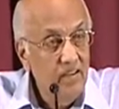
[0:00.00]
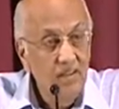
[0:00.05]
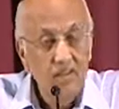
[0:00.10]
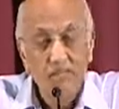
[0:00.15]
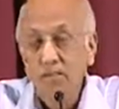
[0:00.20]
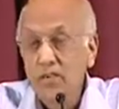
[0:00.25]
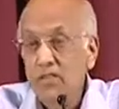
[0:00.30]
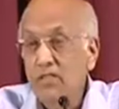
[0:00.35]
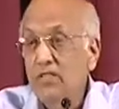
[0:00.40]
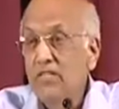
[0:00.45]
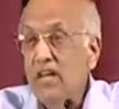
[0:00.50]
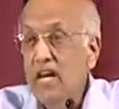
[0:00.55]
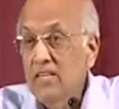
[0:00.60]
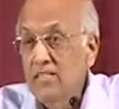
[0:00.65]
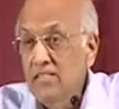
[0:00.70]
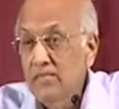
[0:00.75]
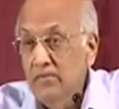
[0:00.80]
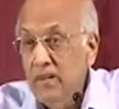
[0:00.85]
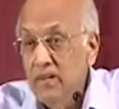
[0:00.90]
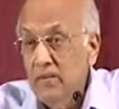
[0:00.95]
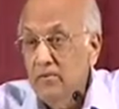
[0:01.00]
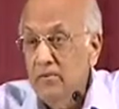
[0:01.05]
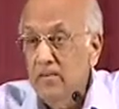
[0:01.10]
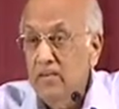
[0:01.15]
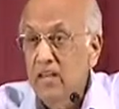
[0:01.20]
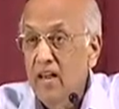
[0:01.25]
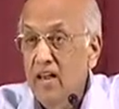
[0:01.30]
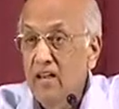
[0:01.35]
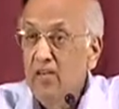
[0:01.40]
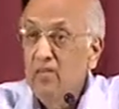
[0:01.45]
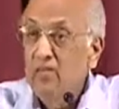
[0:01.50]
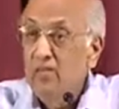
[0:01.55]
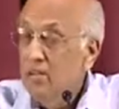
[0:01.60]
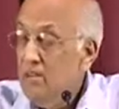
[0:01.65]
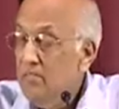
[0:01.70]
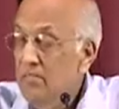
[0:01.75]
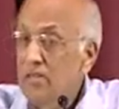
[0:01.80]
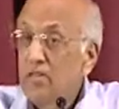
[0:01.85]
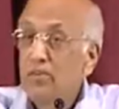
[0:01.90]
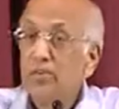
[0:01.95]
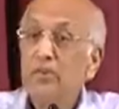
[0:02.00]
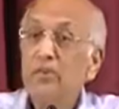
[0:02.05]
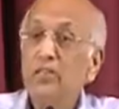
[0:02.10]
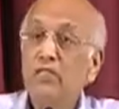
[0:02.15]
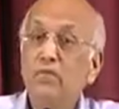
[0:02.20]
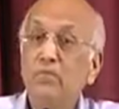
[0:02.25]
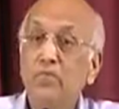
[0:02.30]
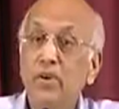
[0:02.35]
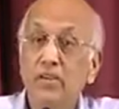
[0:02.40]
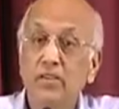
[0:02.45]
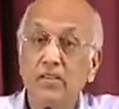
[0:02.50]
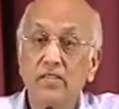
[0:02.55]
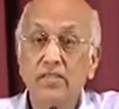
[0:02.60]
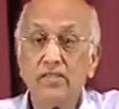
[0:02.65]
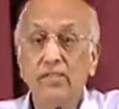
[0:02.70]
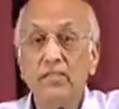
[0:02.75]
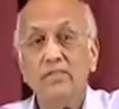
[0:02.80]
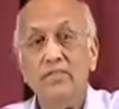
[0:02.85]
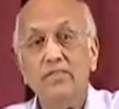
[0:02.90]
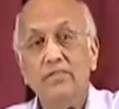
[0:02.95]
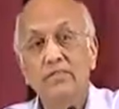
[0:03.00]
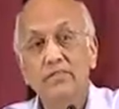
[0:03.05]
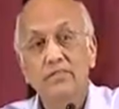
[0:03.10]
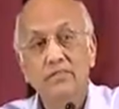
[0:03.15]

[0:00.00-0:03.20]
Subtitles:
And if you're satisfied with that, you'll never know his ways.